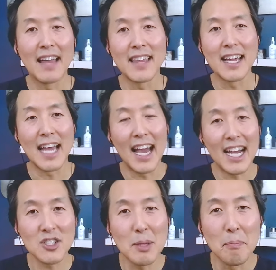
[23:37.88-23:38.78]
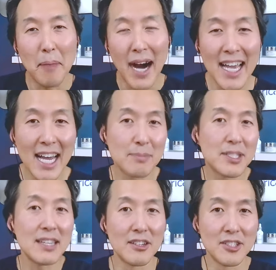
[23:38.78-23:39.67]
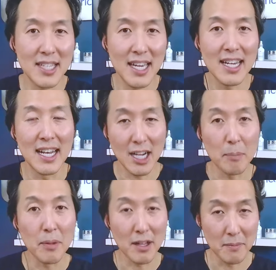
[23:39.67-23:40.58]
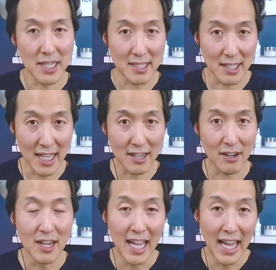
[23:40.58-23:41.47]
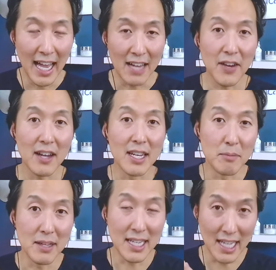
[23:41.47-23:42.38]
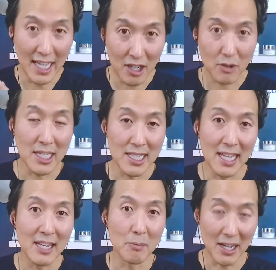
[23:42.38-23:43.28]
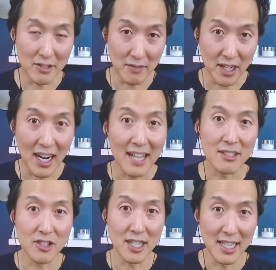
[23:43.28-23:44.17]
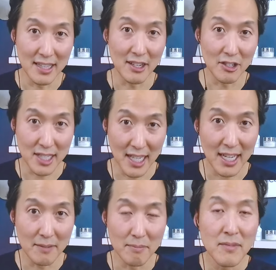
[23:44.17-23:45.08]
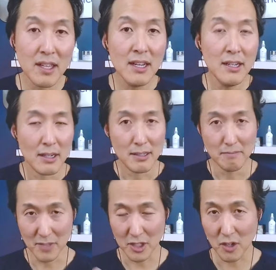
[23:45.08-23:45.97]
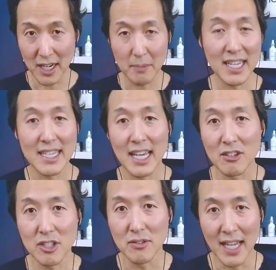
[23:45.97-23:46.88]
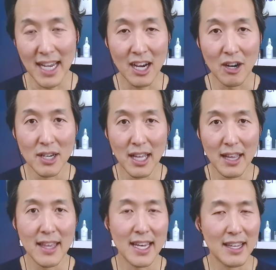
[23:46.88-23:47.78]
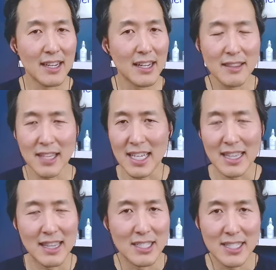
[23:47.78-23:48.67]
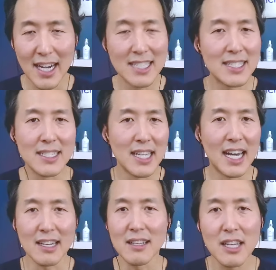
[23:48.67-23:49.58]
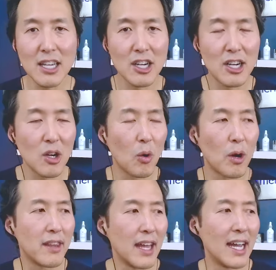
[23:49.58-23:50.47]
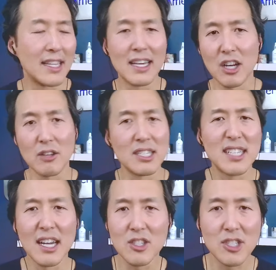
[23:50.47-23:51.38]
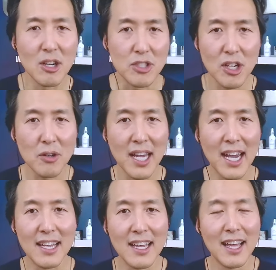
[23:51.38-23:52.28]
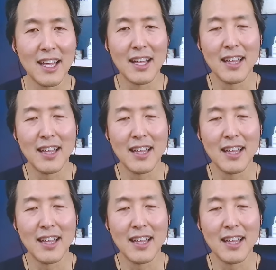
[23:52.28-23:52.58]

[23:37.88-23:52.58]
and then actually biopsied their skin a couple of months later and found an, an increase in the amount of collagen in their skin. So if anybody tells you now that that the science is not clear or that you know the studies don't show that,